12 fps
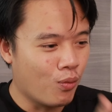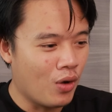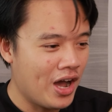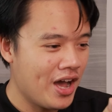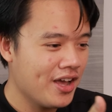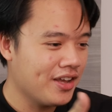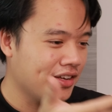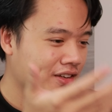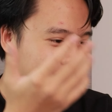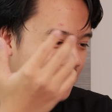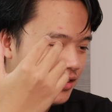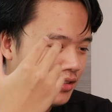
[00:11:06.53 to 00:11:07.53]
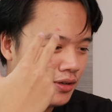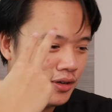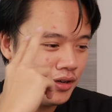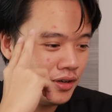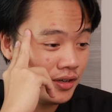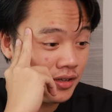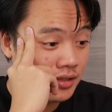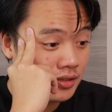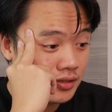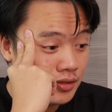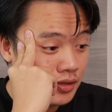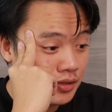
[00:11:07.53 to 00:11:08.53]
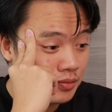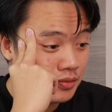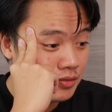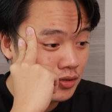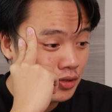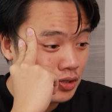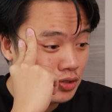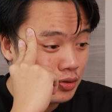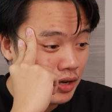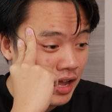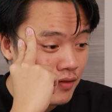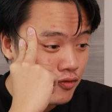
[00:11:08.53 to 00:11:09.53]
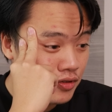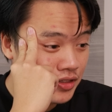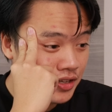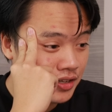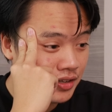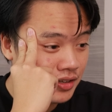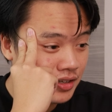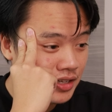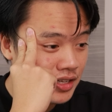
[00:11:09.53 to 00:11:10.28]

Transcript: wide oh you could you could do everything